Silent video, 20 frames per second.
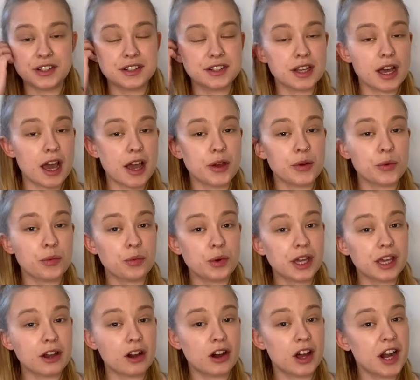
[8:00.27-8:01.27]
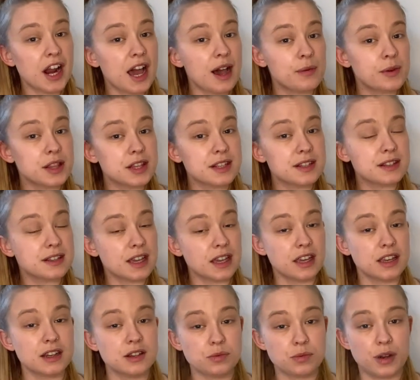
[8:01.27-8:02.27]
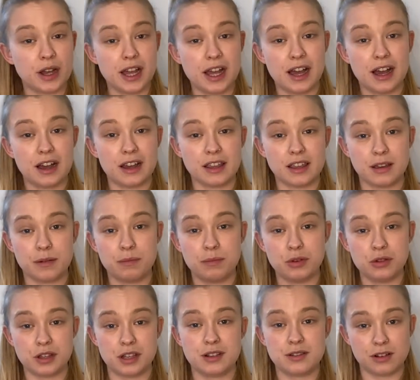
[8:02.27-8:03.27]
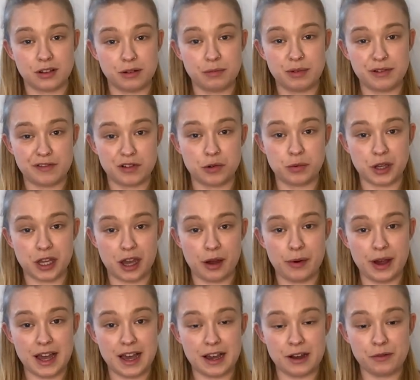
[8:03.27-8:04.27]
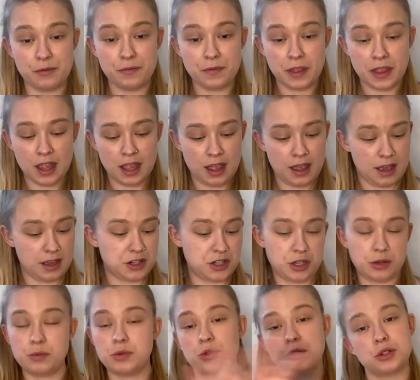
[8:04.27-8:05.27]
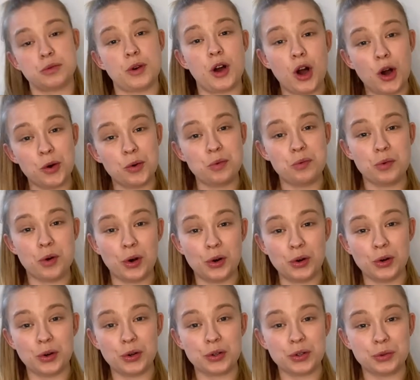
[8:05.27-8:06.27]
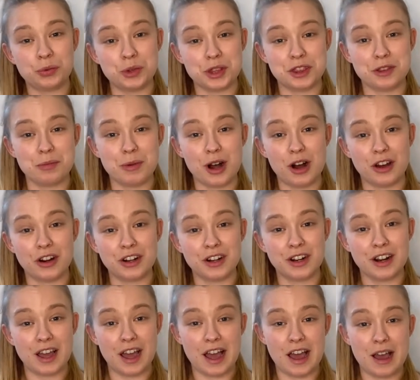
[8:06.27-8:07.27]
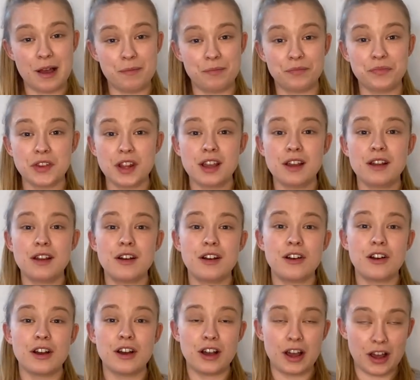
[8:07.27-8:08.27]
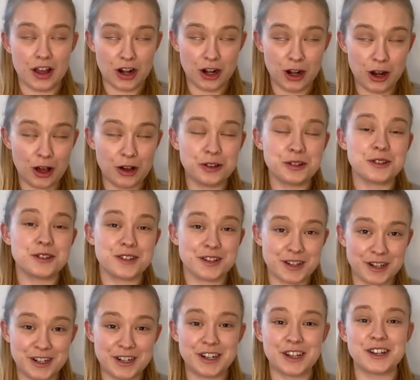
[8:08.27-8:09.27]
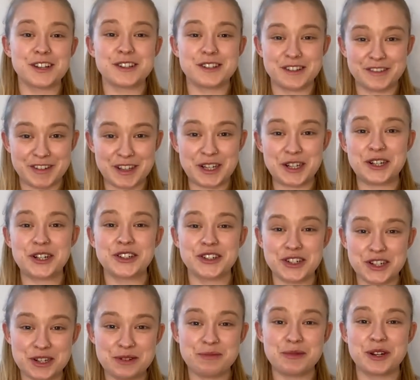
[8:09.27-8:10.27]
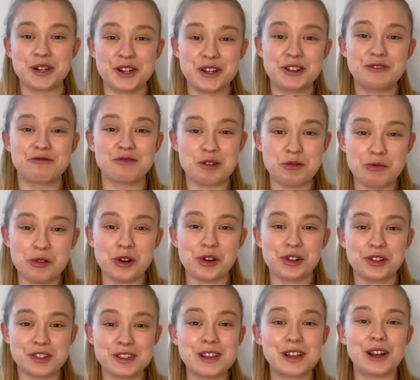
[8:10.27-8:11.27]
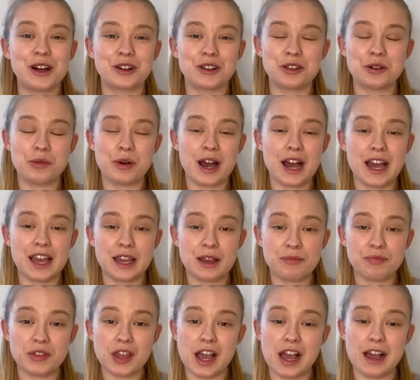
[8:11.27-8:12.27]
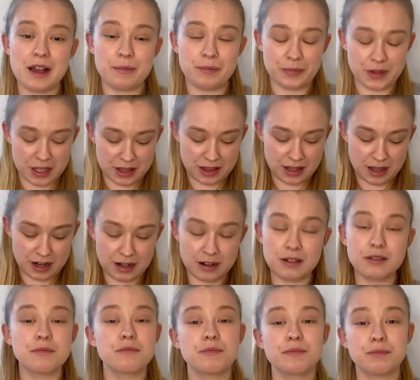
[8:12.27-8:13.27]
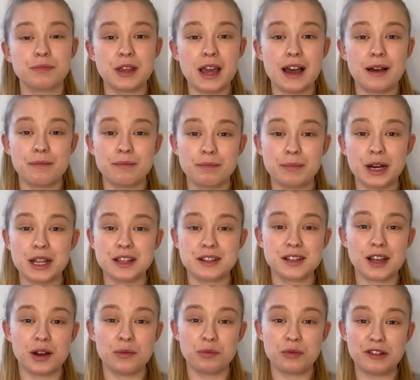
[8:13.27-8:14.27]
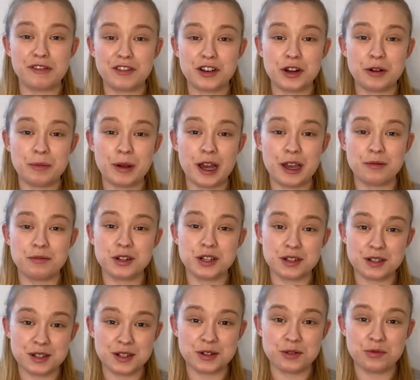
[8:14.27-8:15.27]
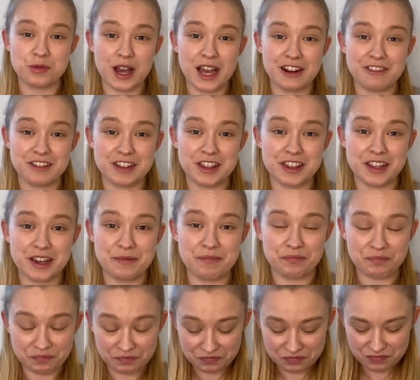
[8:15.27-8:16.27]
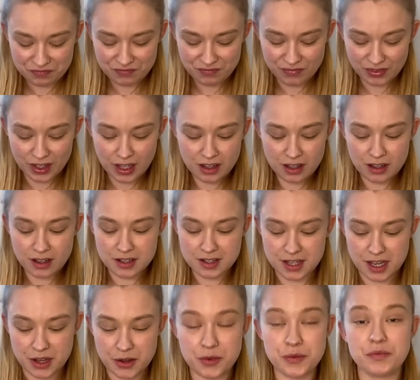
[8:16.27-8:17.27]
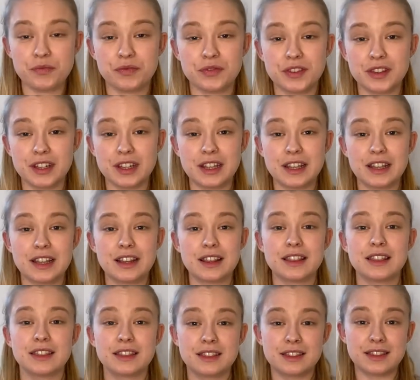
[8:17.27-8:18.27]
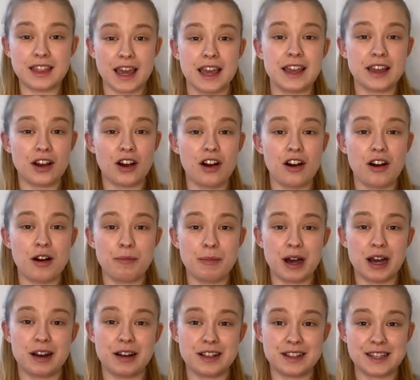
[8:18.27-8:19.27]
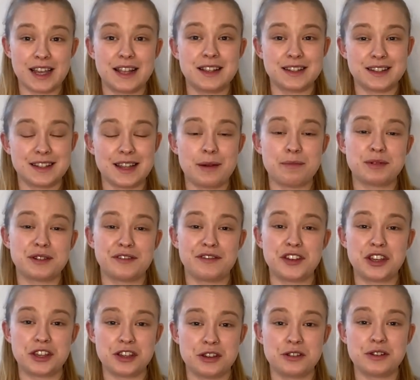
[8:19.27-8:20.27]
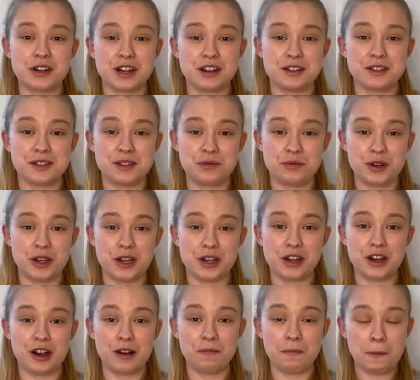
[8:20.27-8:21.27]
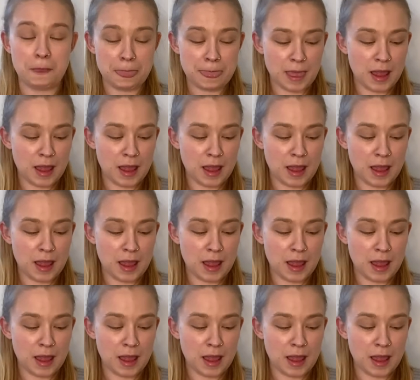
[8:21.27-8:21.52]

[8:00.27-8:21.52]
So we are now at the stage where I can put these on before we go out. She will do a whole walk with them on, lots and lots of encouragement and rewards along the way, and then, yeah, by the time we've come home, she's still wearing them. So they are my 10 steps for you guys to work on.